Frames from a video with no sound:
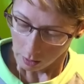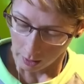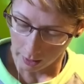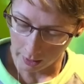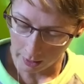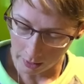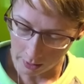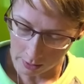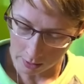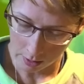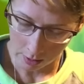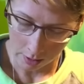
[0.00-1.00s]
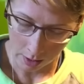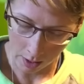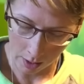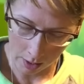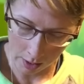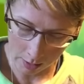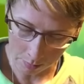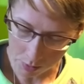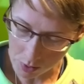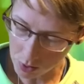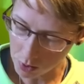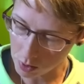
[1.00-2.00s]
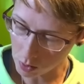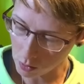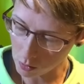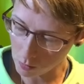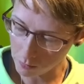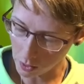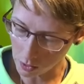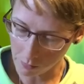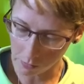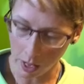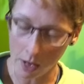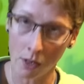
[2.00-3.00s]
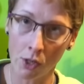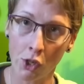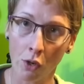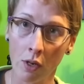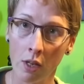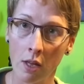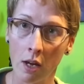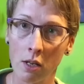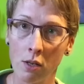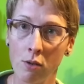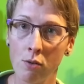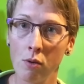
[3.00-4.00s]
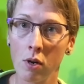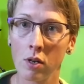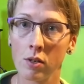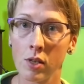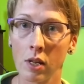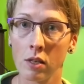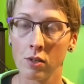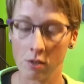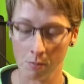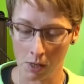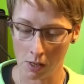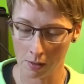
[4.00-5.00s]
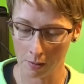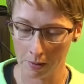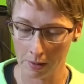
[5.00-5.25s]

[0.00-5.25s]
And I am so very flattered, Jody, that you sent this to me.